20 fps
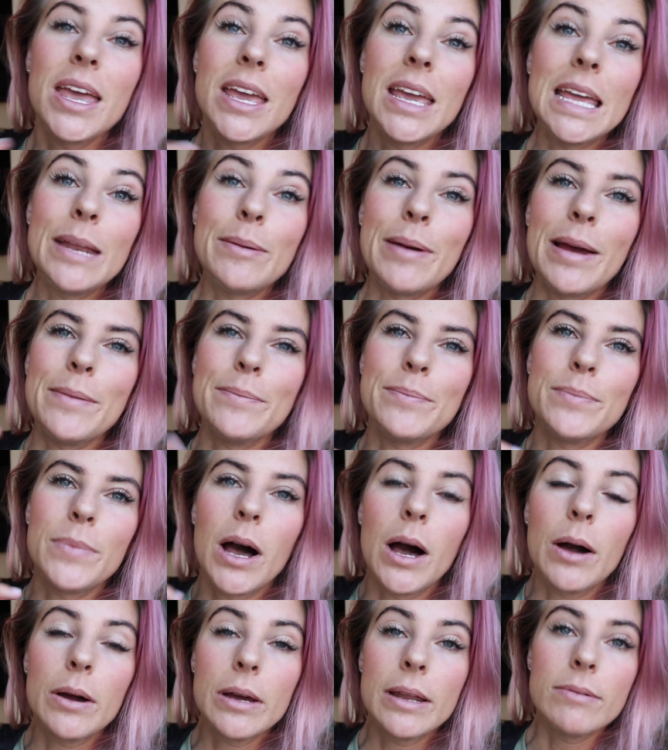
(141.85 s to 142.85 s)
Anyway,
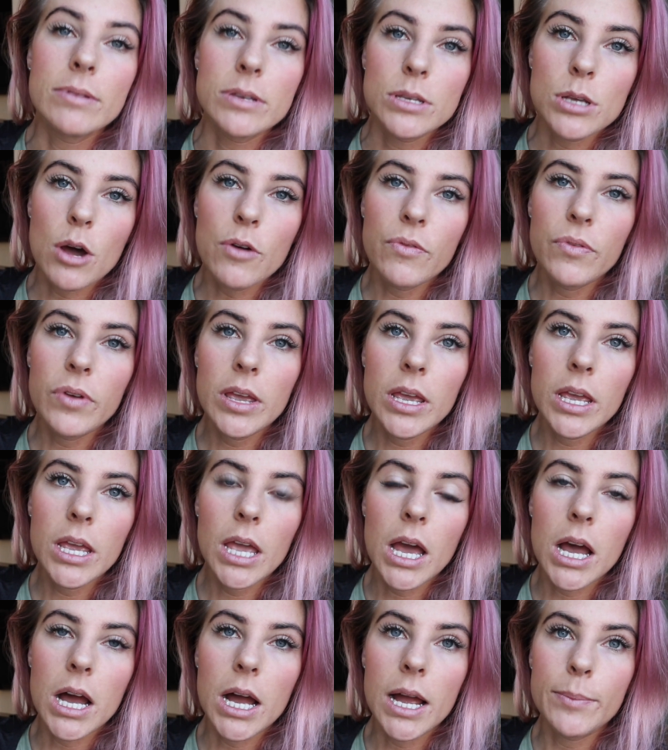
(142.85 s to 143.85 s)
I'm gonna have this coffee,
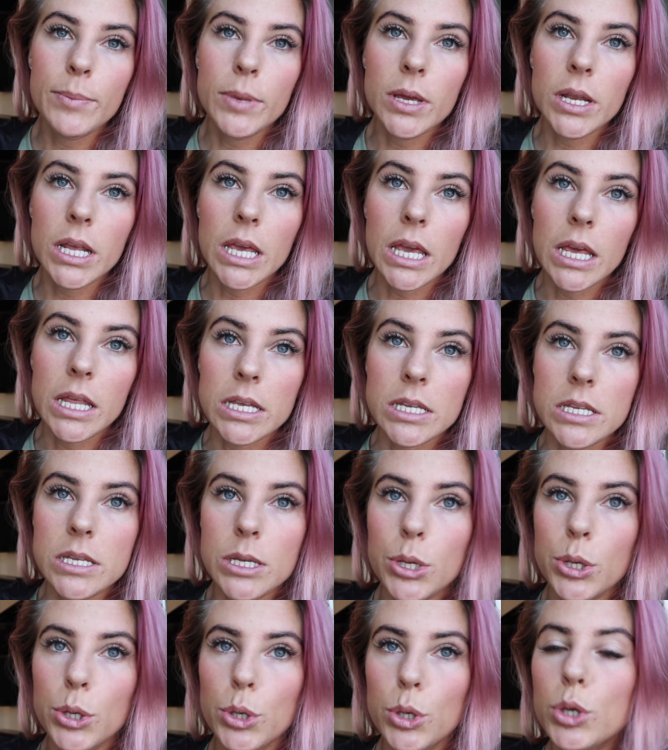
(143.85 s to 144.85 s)
I'm gonna get this
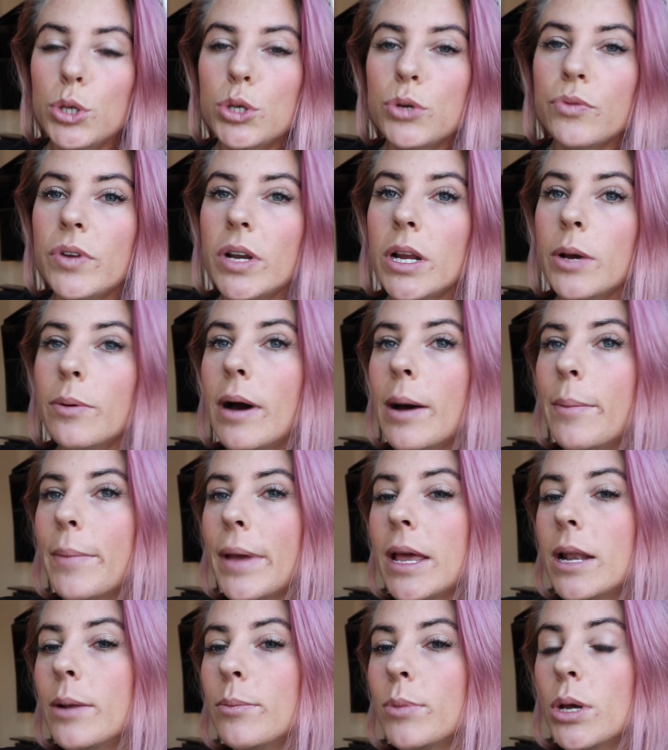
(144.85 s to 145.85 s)
YouTube video up,
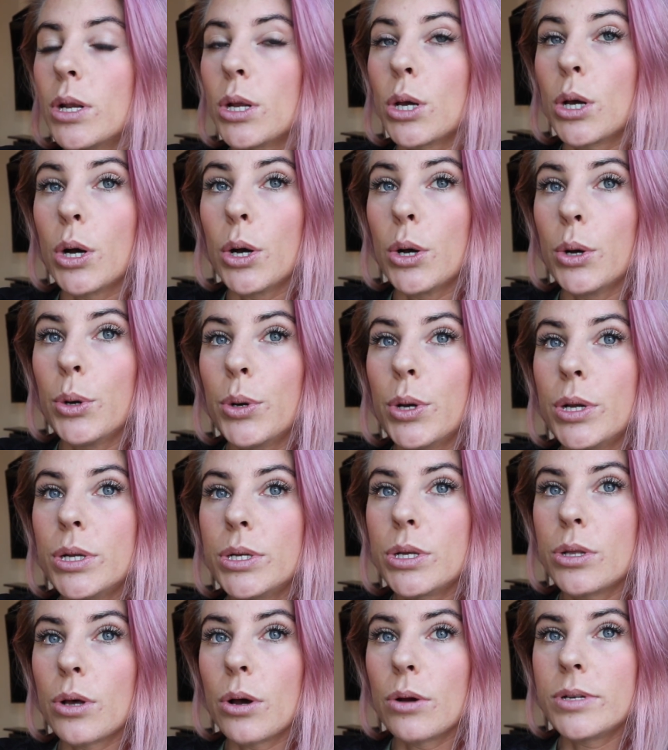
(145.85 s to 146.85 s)
and I'm gonna go
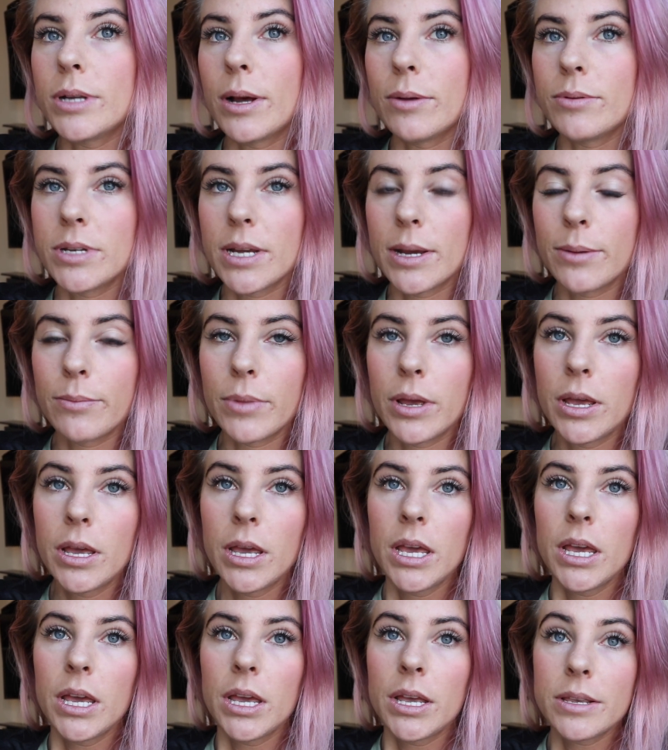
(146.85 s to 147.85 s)
to the hotel
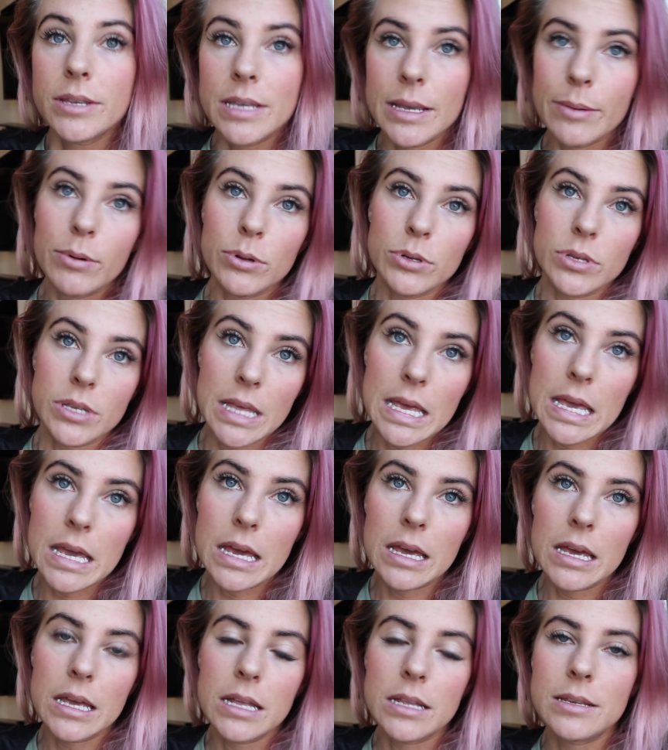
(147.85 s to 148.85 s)
gym, see what's
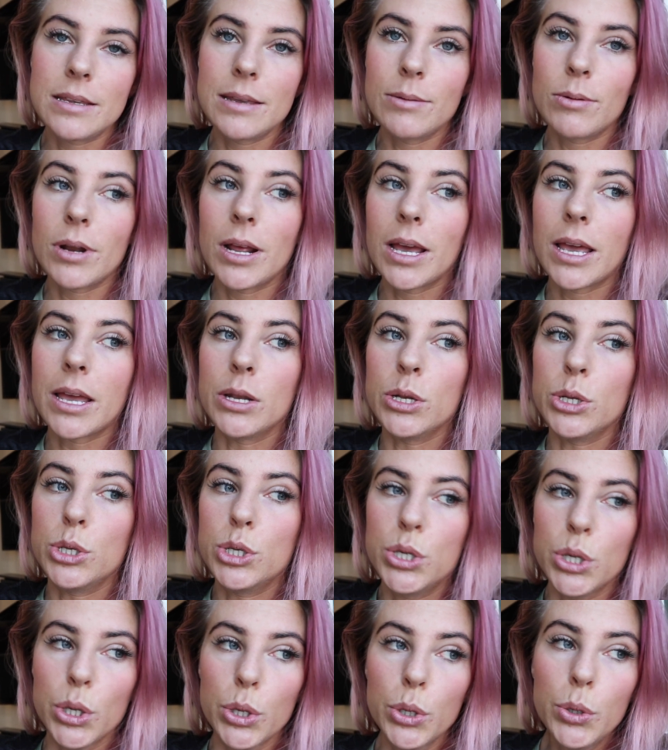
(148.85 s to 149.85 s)
there, and see what I
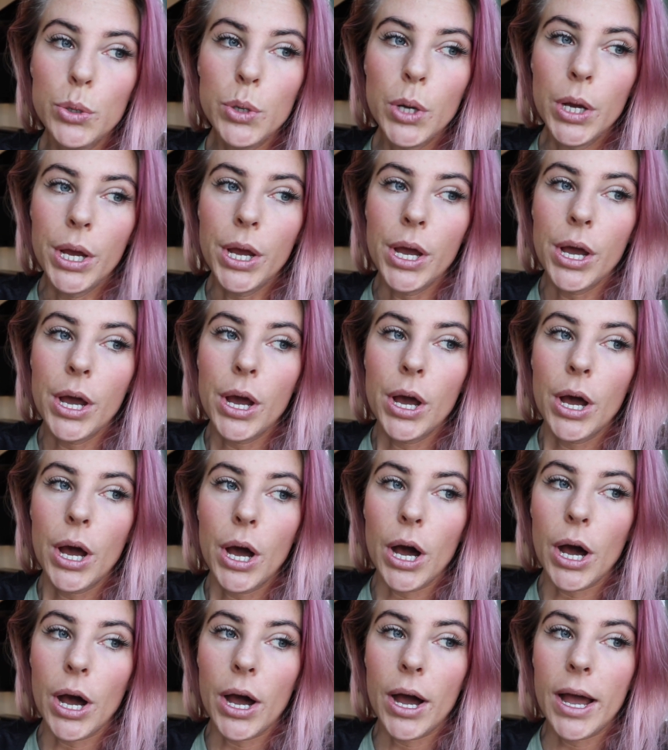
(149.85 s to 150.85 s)
can do.
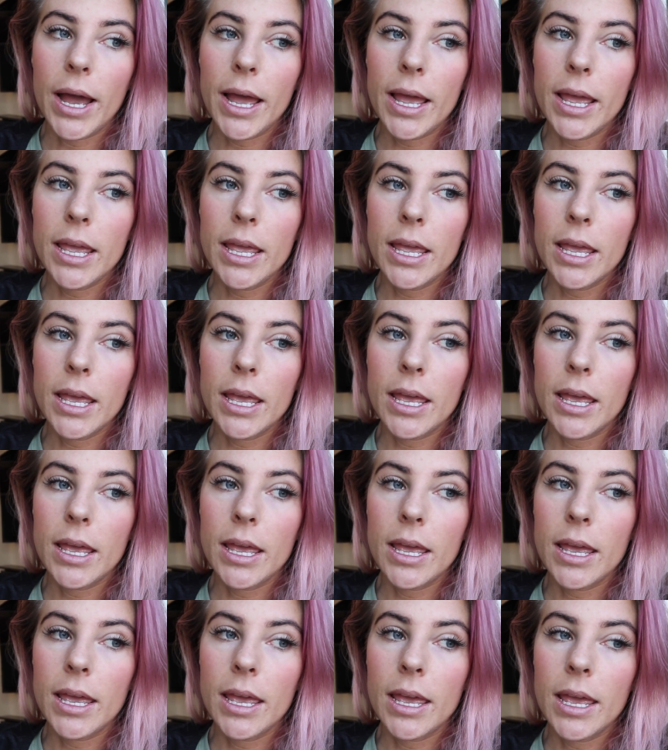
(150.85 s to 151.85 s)
I
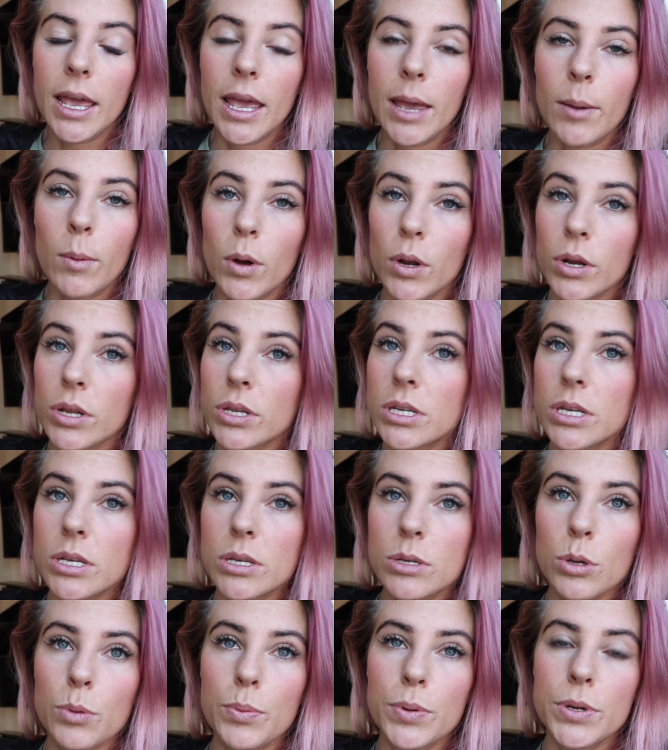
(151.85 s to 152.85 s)
am honestly
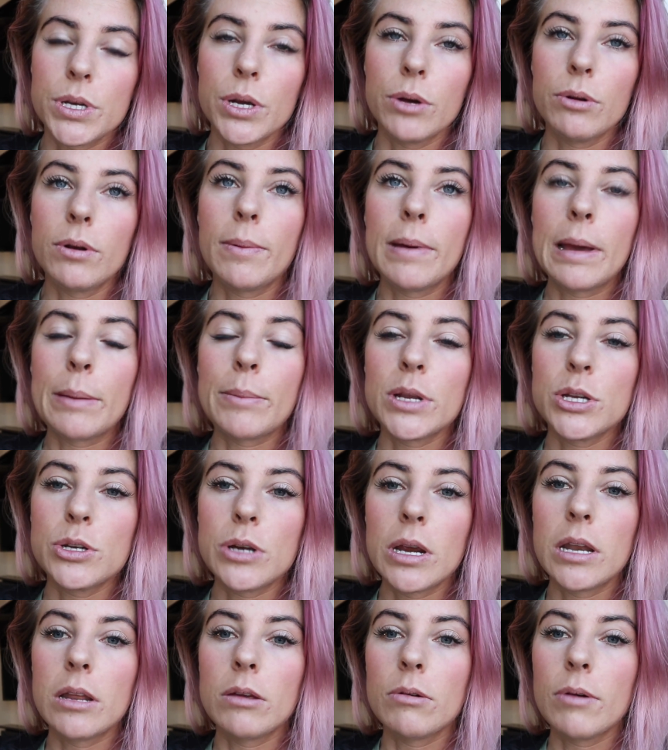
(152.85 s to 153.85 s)
super chilled about my
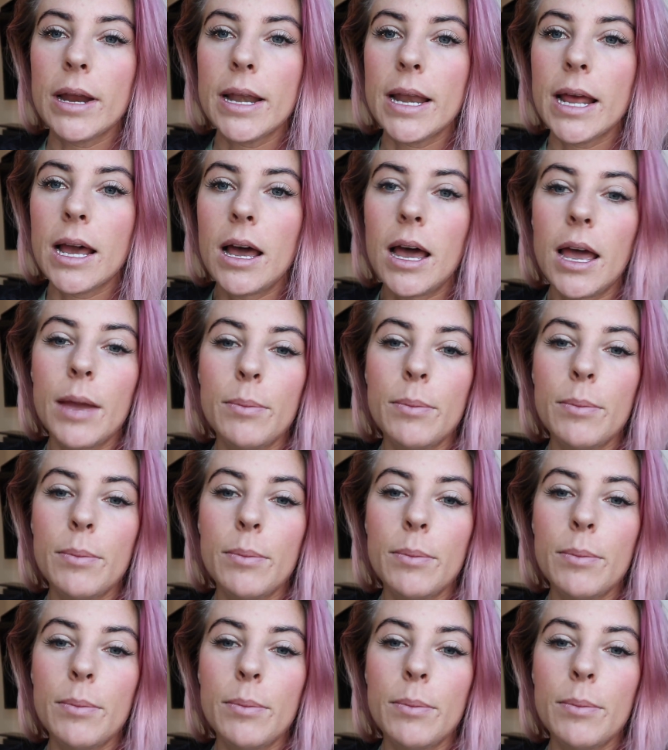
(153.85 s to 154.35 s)
training right now.